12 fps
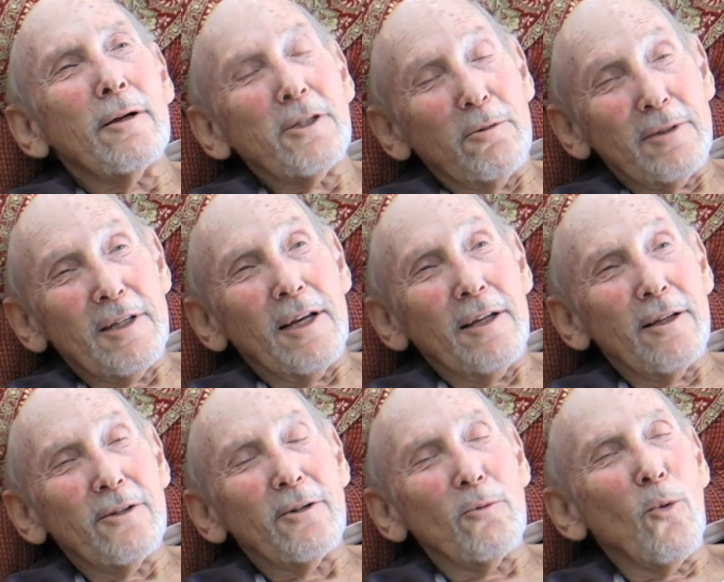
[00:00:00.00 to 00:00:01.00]
was
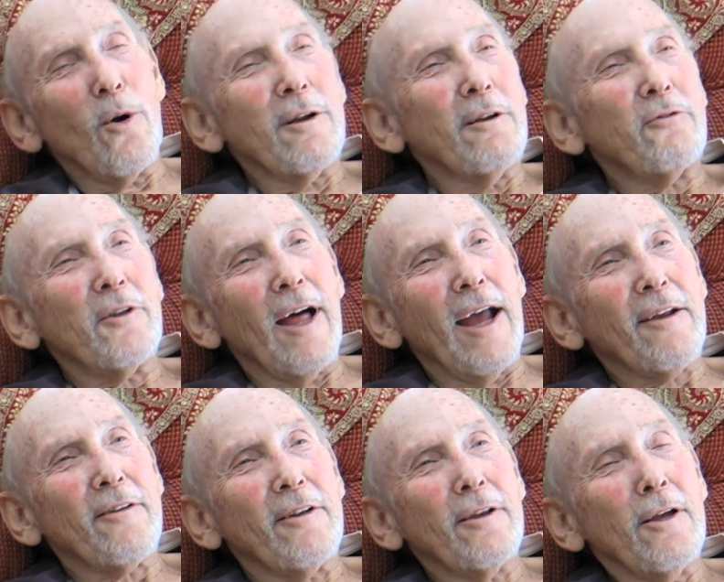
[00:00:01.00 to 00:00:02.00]
English, a wonderful
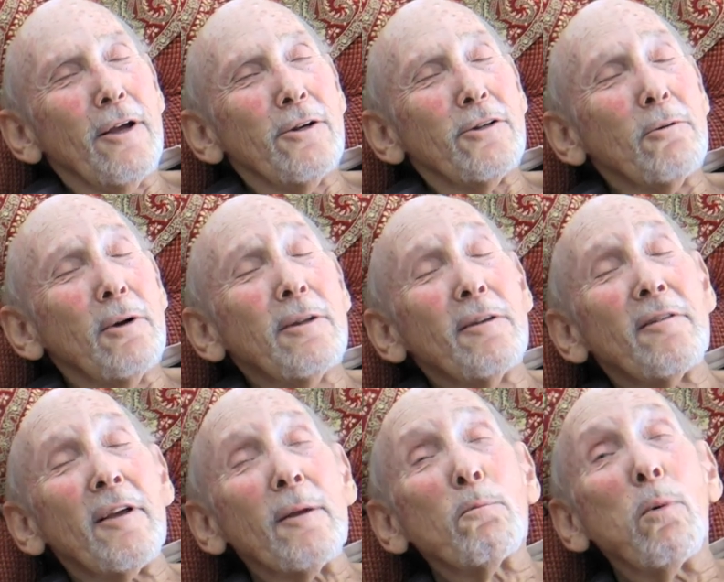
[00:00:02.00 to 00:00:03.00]
accent. She went to
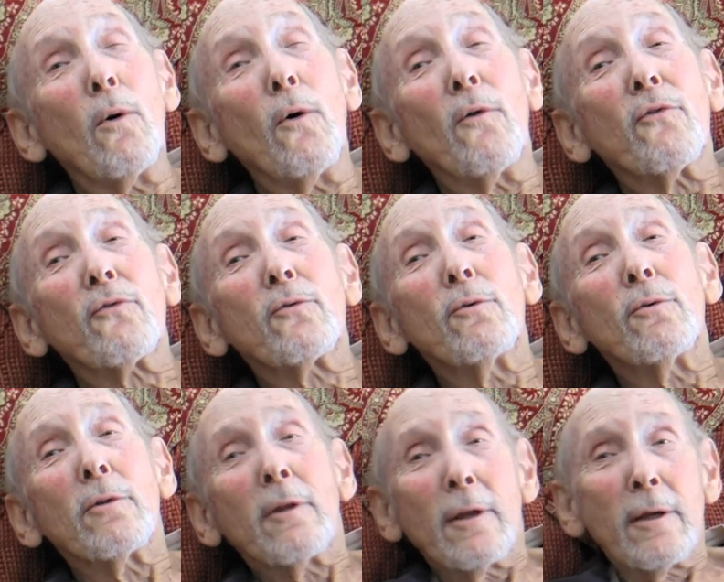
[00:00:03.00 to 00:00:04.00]
St. Paul's School
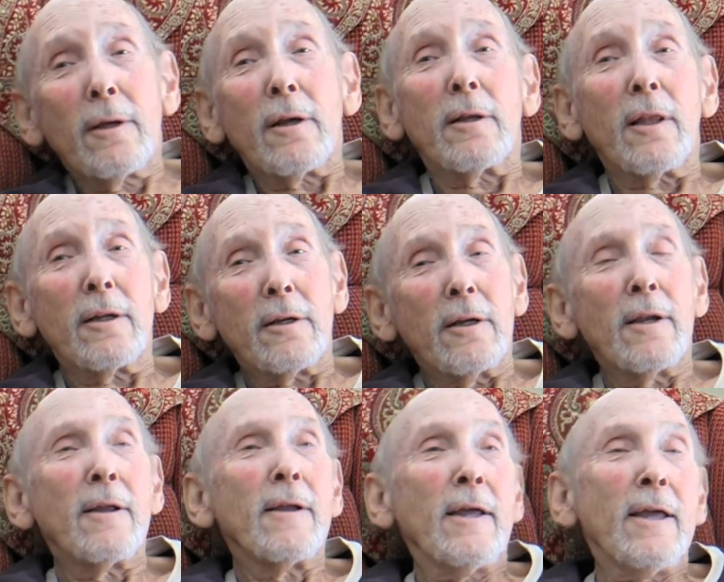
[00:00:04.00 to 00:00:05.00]
in London,
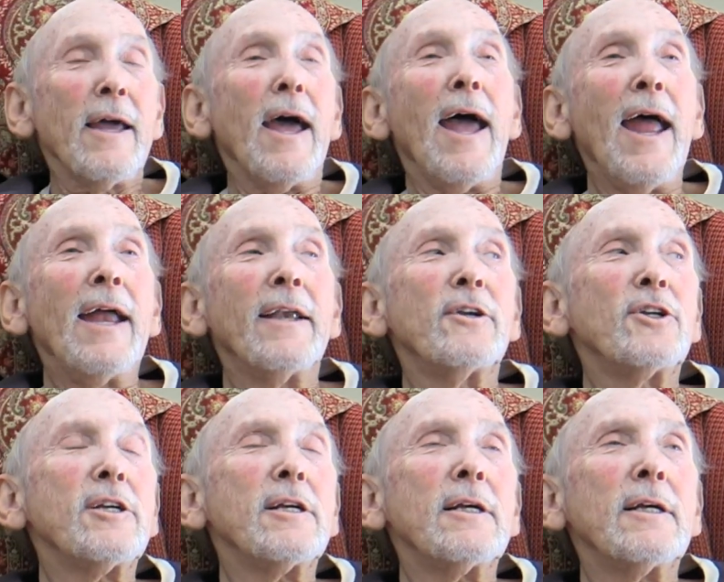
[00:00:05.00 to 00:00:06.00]
and
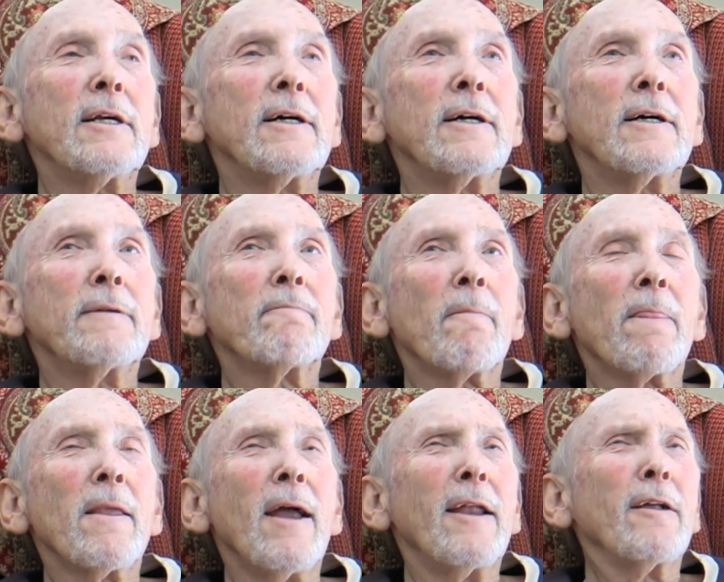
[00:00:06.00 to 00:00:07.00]
she had
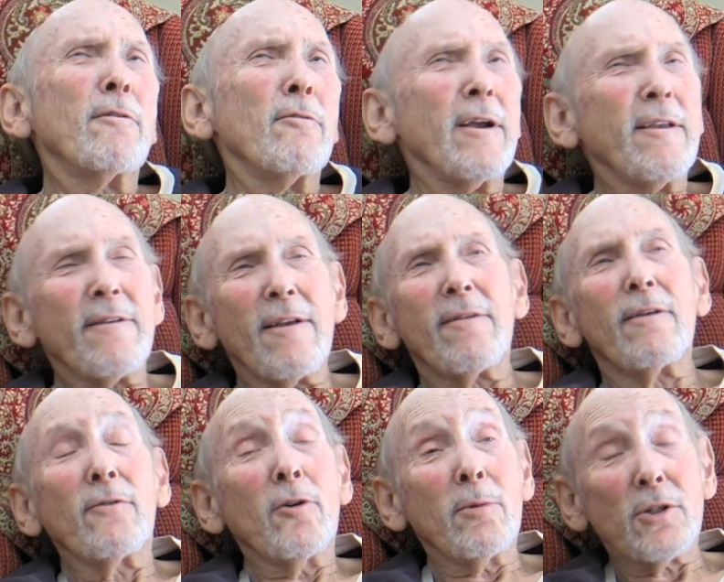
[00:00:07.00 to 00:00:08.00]
a great sense of
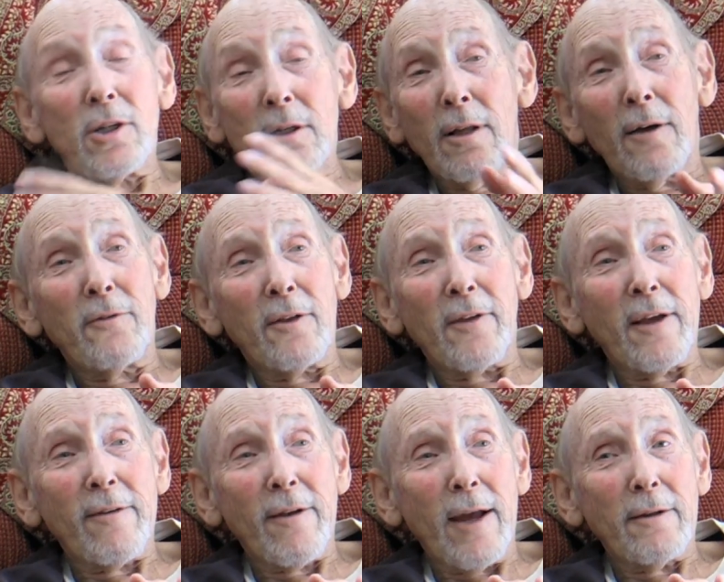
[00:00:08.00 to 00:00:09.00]
humor. She loved the
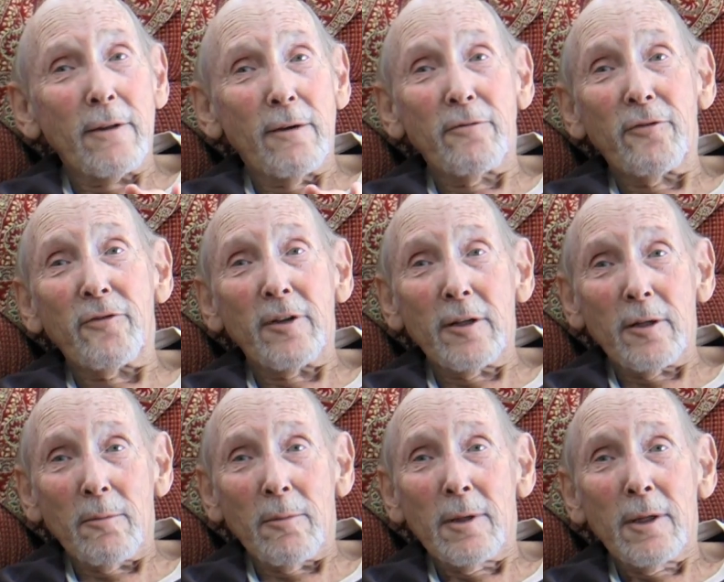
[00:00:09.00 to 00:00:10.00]
things I loved,
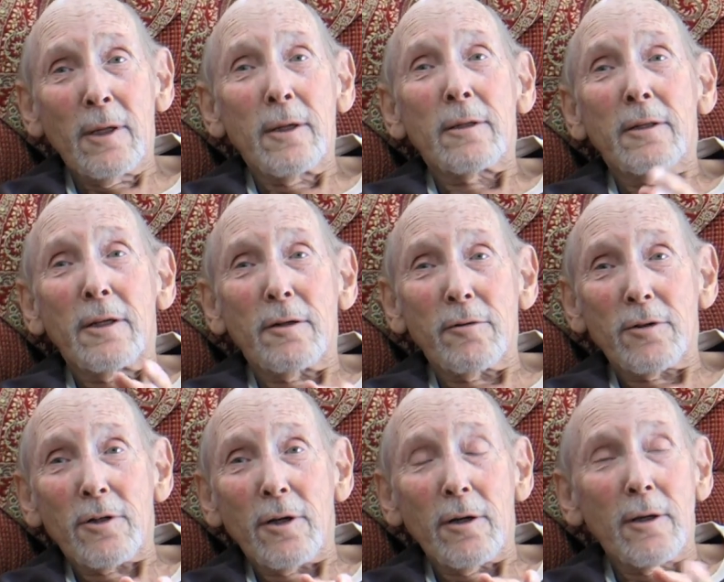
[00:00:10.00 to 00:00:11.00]
film,
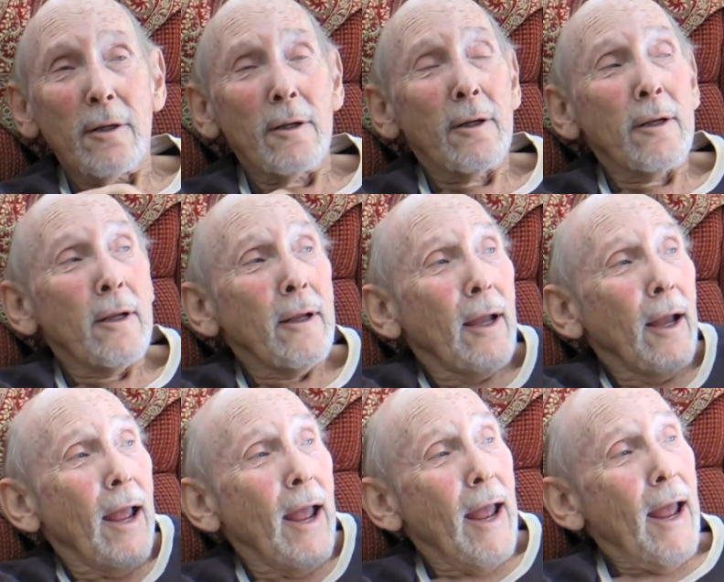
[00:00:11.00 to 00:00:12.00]
literature,
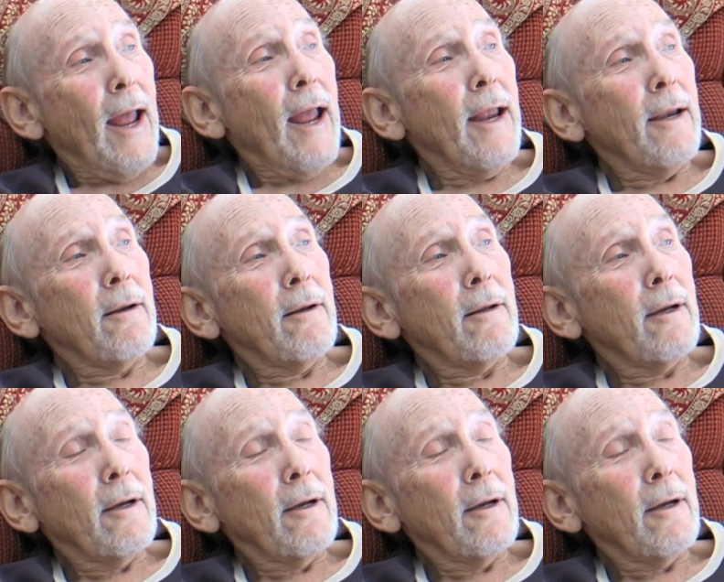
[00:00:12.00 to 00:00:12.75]
and